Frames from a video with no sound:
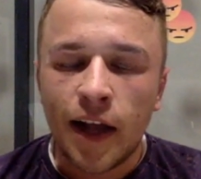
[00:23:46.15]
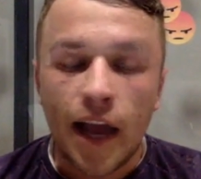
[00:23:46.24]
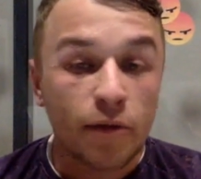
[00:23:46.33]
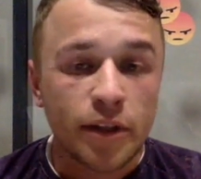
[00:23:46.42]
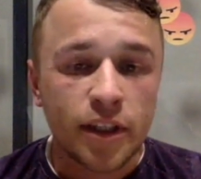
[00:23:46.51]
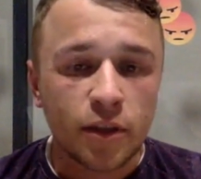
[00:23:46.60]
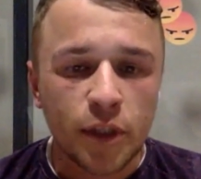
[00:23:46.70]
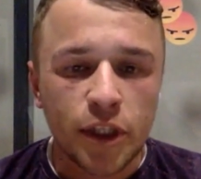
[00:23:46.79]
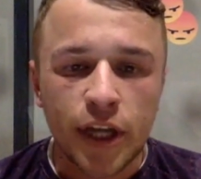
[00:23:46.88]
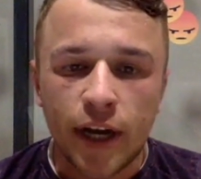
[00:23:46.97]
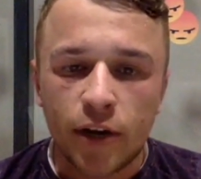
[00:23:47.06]
everything
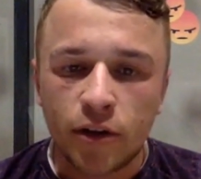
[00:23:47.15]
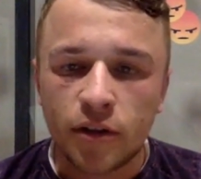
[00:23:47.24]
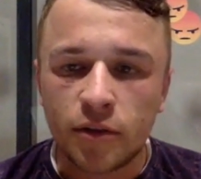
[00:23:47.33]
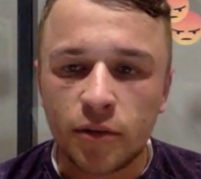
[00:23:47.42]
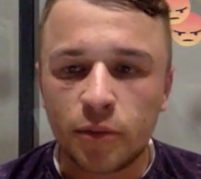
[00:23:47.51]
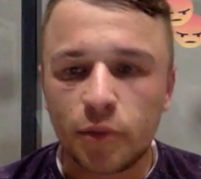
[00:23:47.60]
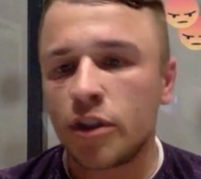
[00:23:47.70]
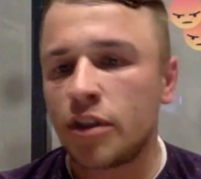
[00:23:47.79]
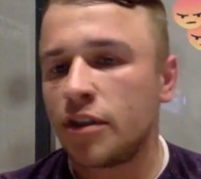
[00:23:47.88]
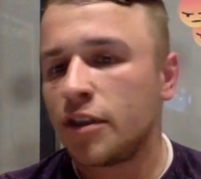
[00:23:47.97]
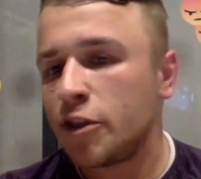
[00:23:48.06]
which Aaron was
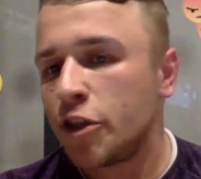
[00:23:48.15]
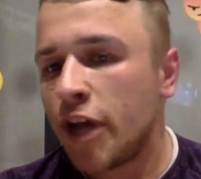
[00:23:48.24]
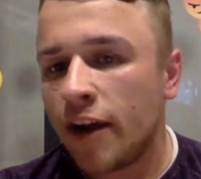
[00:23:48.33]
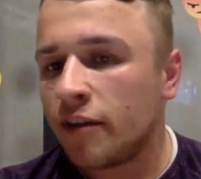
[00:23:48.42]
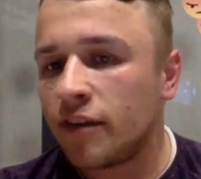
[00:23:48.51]
shared.